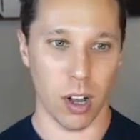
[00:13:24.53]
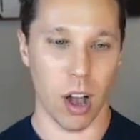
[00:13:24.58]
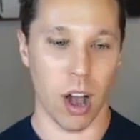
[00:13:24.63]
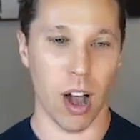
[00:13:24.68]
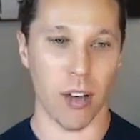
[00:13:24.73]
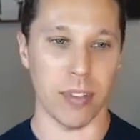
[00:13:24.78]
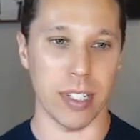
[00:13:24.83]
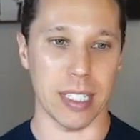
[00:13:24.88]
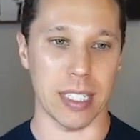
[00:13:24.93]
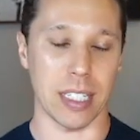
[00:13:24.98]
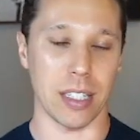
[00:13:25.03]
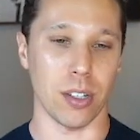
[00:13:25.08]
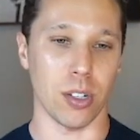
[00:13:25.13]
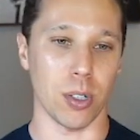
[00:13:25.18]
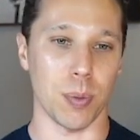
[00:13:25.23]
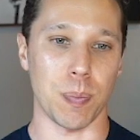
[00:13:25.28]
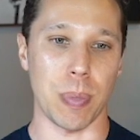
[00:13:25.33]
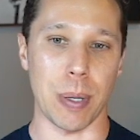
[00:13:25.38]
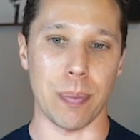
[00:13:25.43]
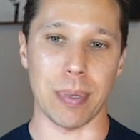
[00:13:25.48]
Obviously
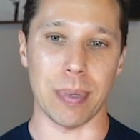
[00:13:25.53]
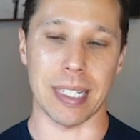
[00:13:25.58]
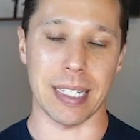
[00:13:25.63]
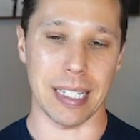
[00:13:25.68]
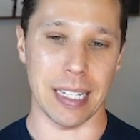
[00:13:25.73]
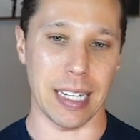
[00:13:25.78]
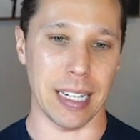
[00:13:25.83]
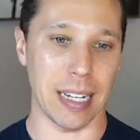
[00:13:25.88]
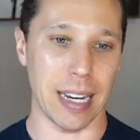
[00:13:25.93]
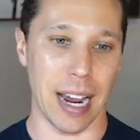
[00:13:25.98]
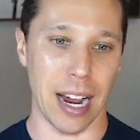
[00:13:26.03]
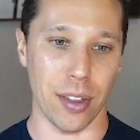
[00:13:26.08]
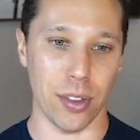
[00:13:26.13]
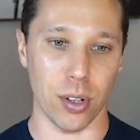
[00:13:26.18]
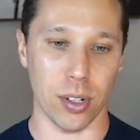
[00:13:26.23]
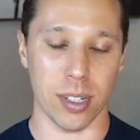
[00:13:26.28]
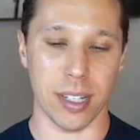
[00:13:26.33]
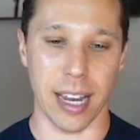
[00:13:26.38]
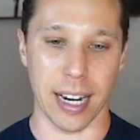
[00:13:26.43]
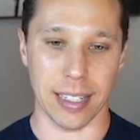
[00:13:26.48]
there's PPC and
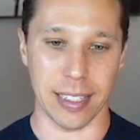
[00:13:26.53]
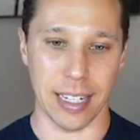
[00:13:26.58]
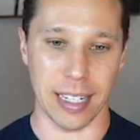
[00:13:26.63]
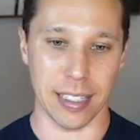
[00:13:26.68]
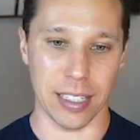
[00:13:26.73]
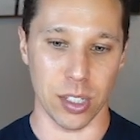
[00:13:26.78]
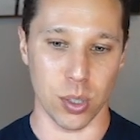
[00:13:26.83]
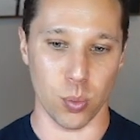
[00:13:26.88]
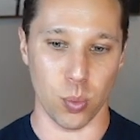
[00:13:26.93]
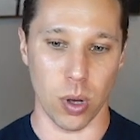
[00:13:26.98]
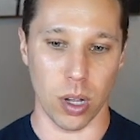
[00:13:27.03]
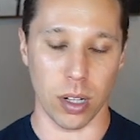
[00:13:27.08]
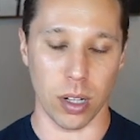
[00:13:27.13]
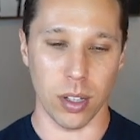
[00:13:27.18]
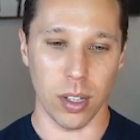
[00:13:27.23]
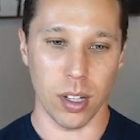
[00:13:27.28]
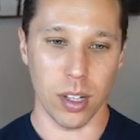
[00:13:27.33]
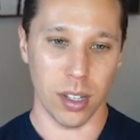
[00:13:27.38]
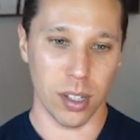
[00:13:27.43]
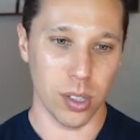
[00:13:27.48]
other techniques as well.